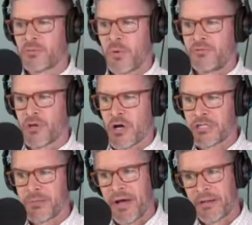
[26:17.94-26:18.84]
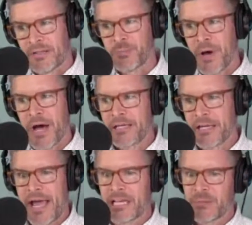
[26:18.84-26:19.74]
we've talked about on this
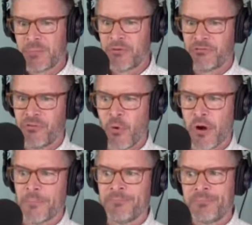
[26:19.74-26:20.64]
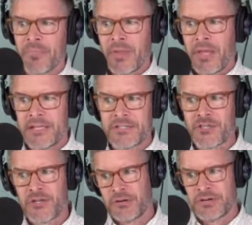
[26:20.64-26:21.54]
podcast before is a
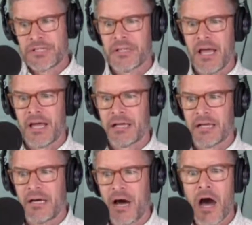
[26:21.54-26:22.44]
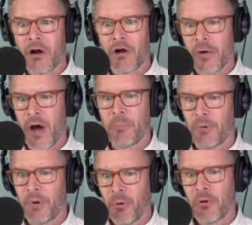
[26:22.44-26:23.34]
service like Haro, Help a
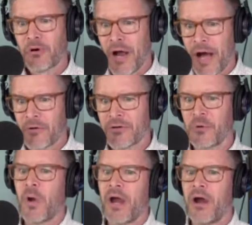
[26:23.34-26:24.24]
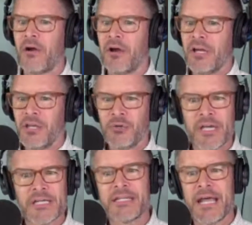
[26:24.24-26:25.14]
Reporter Out, where you
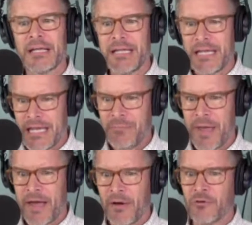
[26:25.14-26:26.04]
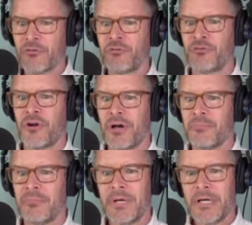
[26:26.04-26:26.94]
get daily emails
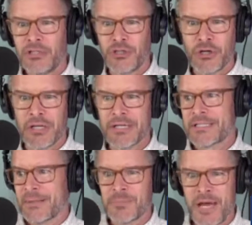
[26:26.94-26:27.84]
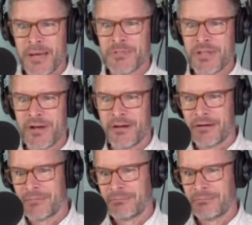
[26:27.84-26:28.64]
from journalists. Sometimes they're